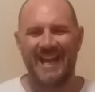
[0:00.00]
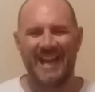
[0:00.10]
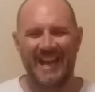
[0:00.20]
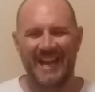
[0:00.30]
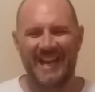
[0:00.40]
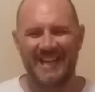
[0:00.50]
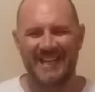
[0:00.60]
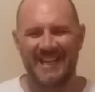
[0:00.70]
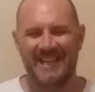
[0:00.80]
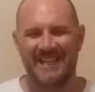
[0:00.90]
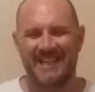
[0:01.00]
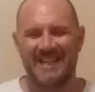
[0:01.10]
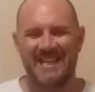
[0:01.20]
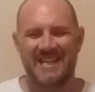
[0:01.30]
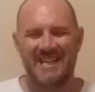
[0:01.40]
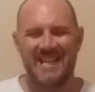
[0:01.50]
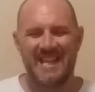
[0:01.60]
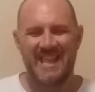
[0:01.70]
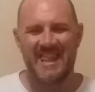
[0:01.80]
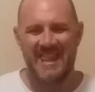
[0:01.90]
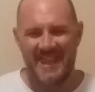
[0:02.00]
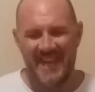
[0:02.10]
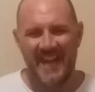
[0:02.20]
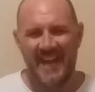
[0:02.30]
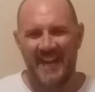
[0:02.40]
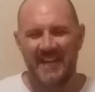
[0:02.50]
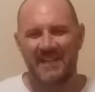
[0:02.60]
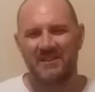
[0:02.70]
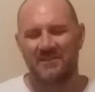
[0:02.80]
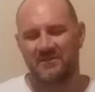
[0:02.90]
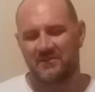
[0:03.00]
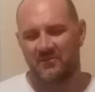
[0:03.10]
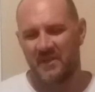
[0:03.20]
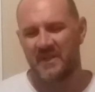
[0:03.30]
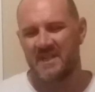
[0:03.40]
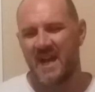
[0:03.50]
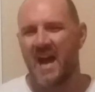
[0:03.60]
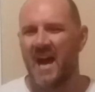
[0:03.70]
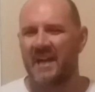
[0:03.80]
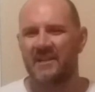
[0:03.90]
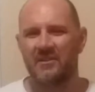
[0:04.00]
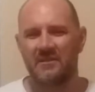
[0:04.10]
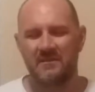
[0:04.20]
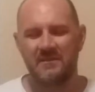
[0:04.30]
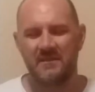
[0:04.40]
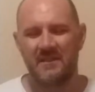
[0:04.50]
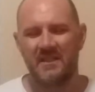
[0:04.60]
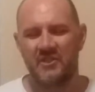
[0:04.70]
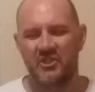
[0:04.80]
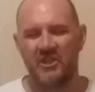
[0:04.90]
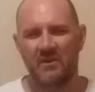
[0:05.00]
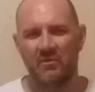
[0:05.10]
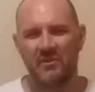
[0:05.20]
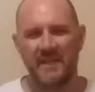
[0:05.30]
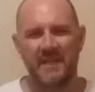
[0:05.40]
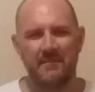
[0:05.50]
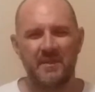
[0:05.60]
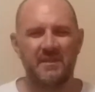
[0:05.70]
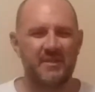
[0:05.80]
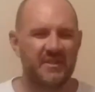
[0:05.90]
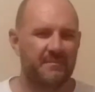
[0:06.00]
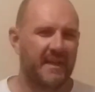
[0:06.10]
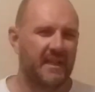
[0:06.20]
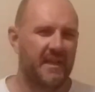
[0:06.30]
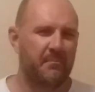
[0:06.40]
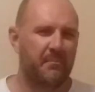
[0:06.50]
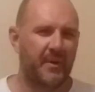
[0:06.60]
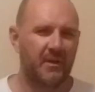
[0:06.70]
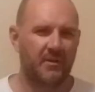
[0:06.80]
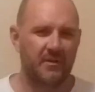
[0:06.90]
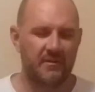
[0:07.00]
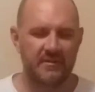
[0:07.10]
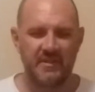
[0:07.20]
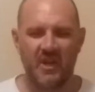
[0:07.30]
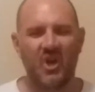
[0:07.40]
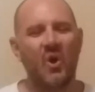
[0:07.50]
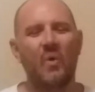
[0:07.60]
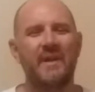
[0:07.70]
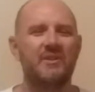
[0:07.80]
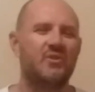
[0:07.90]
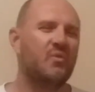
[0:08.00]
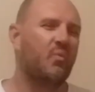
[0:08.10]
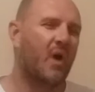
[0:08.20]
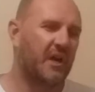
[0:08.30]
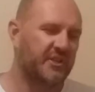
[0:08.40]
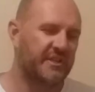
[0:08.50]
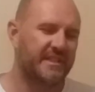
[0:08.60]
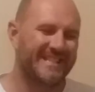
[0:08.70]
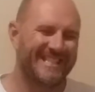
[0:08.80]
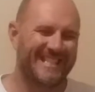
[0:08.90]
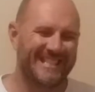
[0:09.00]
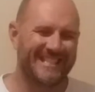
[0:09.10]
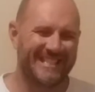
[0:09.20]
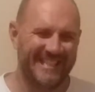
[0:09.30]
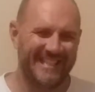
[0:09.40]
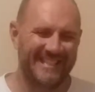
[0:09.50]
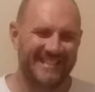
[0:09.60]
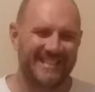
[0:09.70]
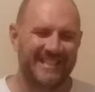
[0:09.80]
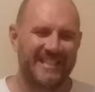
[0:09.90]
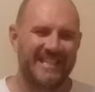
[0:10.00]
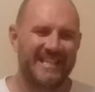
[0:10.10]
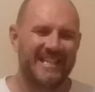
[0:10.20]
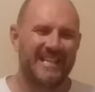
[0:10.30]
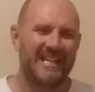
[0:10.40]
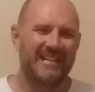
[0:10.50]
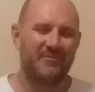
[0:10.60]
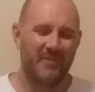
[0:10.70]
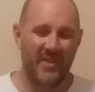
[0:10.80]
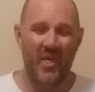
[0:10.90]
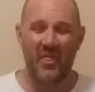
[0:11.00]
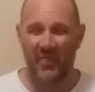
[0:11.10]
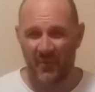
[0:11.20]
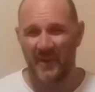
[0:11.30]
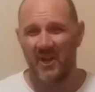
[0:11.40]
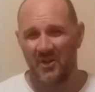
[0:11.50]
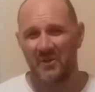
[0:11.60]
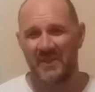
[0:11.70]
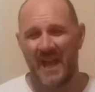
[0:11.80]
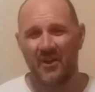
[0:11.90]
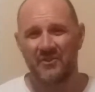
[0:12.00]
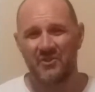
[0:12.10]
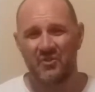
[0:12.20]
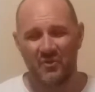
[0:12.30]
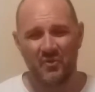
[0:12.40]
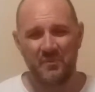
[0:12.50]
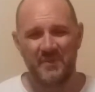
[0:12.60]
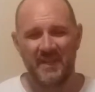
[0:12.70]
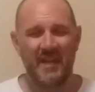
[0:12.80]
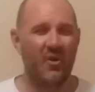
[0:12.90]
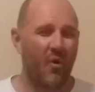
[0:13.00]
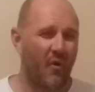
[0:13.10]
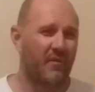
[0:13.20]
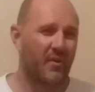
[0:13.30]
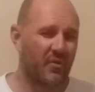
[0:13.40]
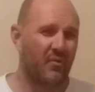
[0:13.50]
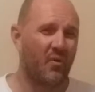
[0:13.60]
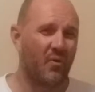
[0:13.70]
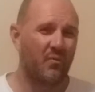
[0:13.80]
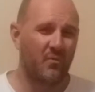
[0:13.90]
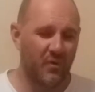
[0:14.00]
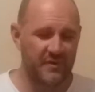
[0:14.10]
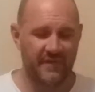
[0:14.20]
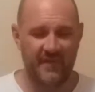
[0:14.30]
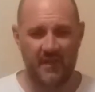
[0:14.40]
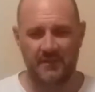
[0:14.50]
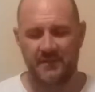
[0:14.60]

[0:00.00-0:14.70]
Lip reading: And they wanted to hire a general named Smedley Butler to go into Washington, D.C. with 300,000 troops and overthrow Roosevelt.